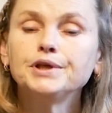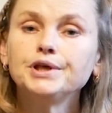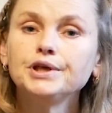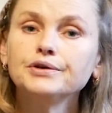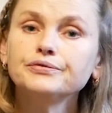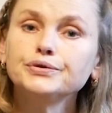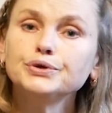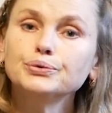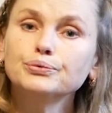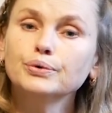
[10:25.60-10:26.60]
if
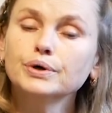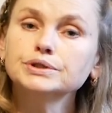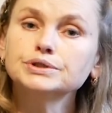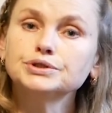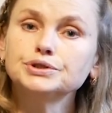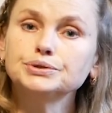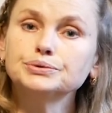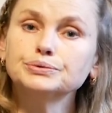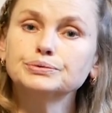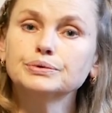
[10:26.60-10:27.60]
you want
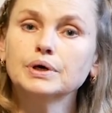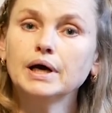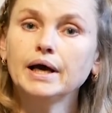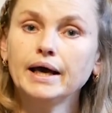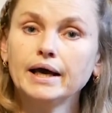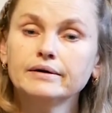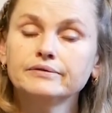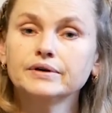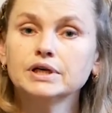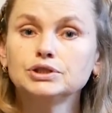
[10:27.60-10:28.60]
to
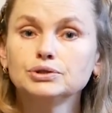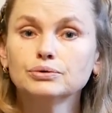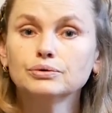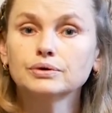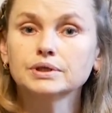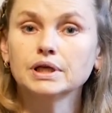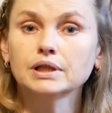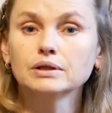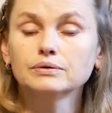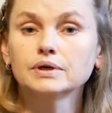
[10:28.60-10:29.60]
have a dog
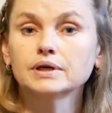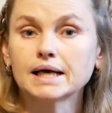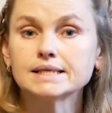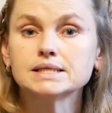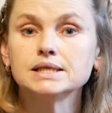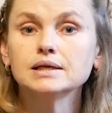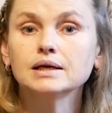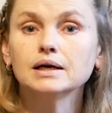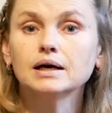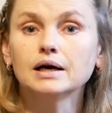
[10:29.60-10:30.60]
that look rustic
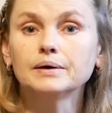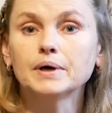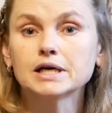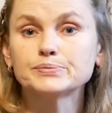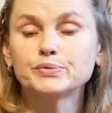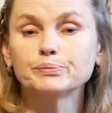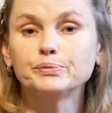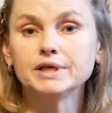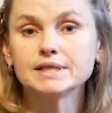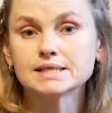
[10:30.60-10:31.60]
as per
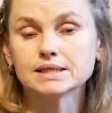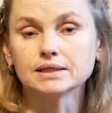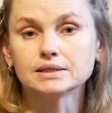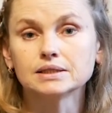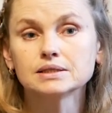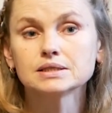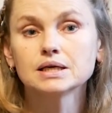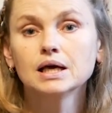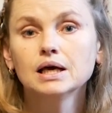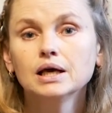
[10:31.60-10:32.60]
breed standard,
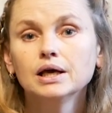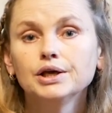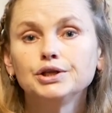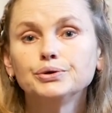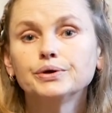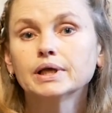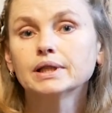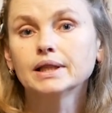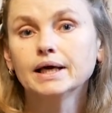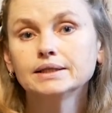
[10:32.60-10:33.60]
you
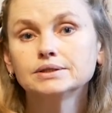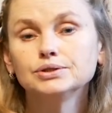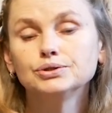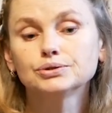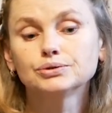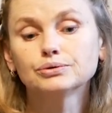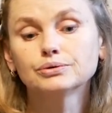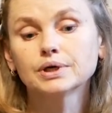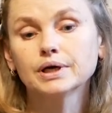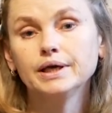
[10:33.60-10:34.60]
can let your
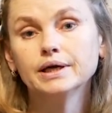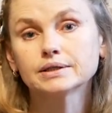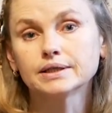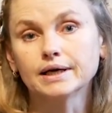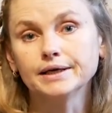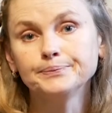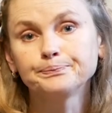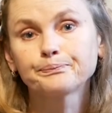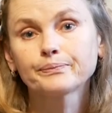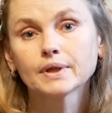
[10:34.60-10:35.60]
dog air dry
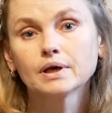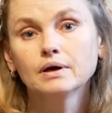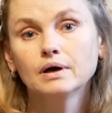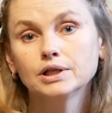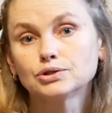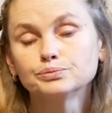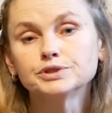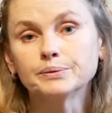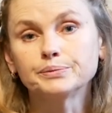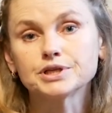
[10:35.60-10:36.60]
at room
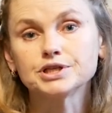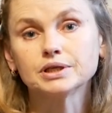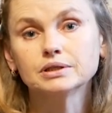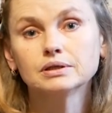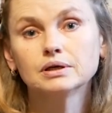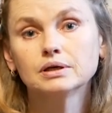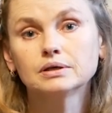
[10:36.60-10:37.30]
temperature